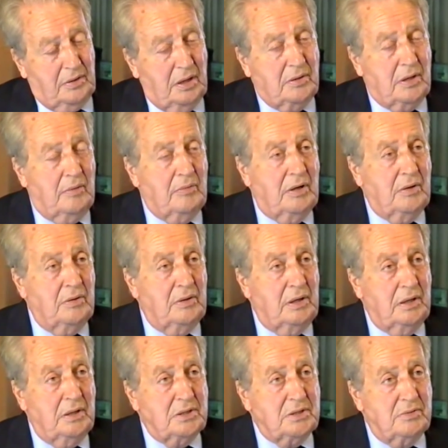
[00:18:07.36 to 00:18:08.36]
I think they're one of the
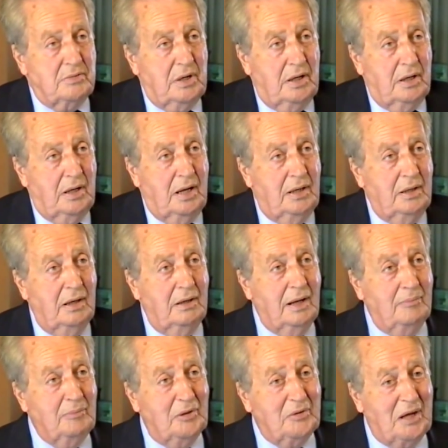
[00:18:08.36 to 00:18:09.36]
lowest around.
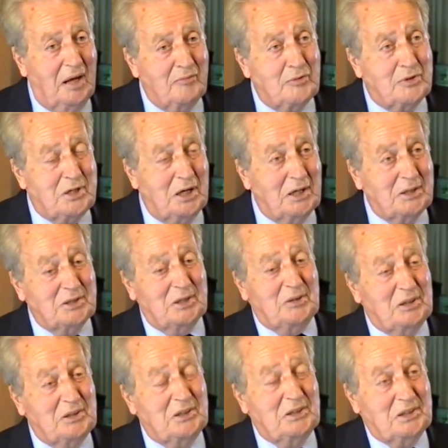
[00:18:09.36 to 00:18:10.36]
I'm not advertising it,
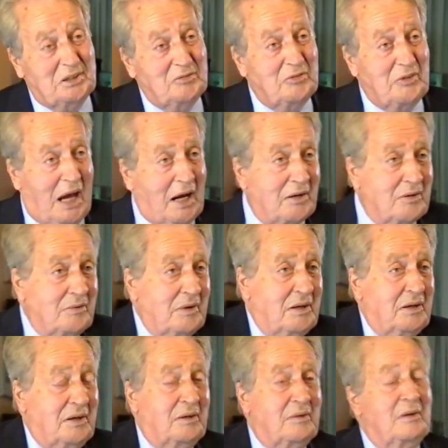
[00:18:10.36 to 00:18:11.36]
it is in fact.
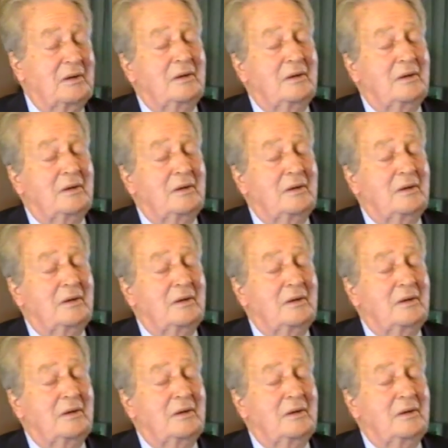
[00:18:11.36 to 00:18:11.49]
Yeah.